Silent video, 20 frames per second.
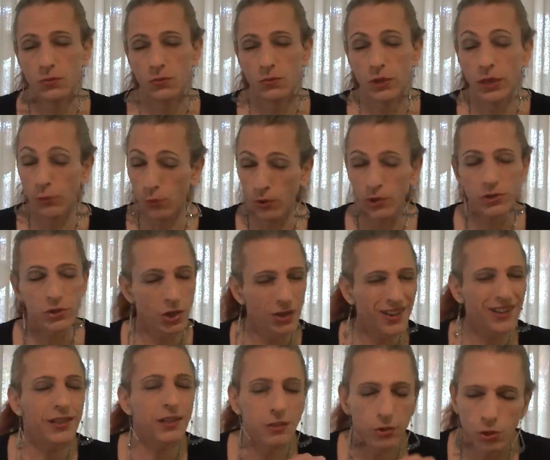And we're
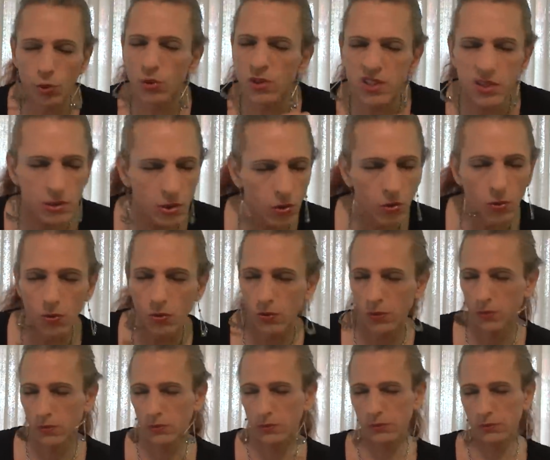talking your soul.
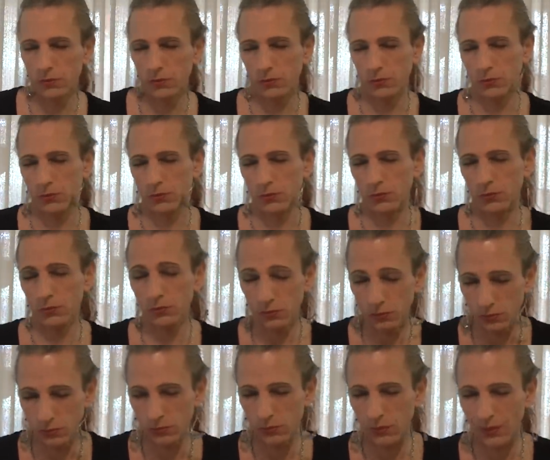
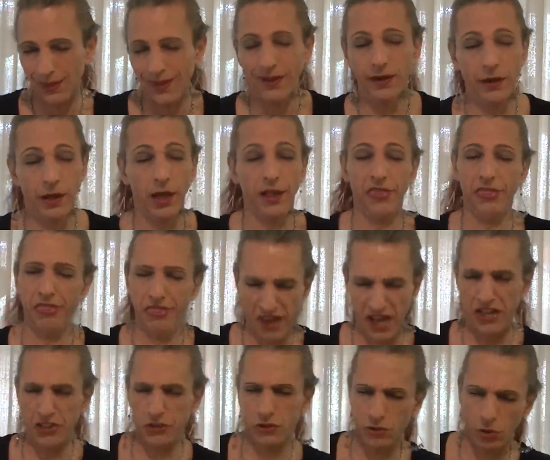Hmm? Not
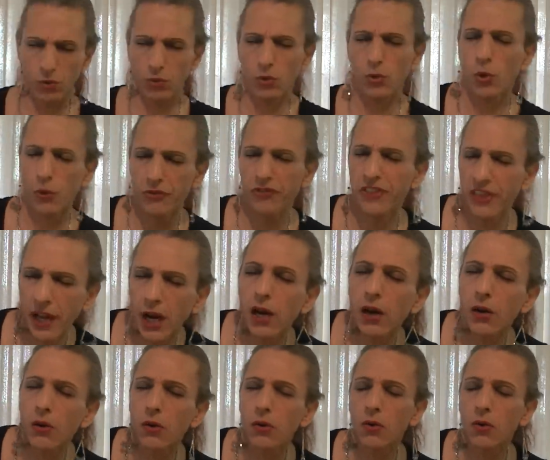that soul over there.